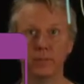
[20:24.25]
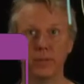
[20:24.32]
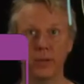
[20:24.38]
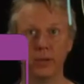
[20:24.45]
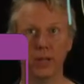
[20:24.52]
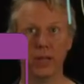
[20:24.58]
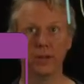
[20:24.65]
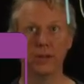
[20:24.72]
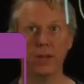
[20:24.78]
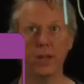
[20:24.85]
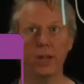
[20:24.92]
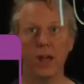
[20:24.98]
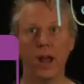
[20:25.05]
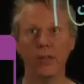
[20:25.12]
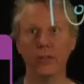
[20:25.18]
Okay?
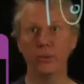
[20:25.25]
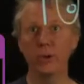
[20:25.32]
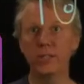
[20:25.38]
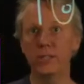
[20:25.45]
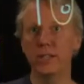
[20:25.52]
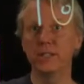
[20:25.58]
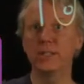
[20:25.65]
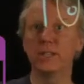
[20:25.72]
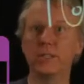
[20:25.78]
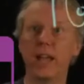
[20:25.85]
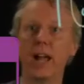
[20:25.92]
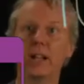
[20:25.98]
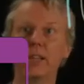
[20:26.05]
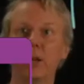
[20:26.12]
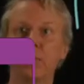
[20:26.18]
And the reason is
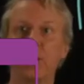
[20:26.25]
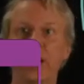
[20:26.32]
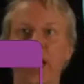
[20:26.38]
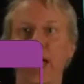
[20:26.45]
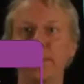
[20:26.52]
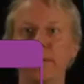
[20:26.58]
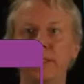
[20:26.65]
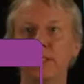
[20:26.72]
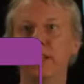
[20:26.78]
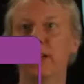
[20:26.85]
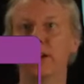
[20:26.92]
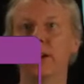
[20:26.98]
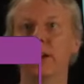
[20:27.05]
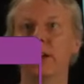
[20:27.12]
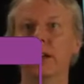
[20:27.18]
exactly what happens here.
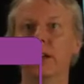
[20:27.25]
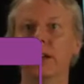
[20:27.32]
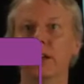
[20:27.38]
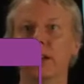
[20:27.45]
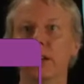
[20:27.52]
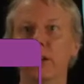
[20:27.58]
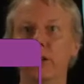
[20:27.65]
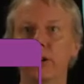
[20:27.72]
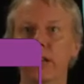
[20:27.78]
You can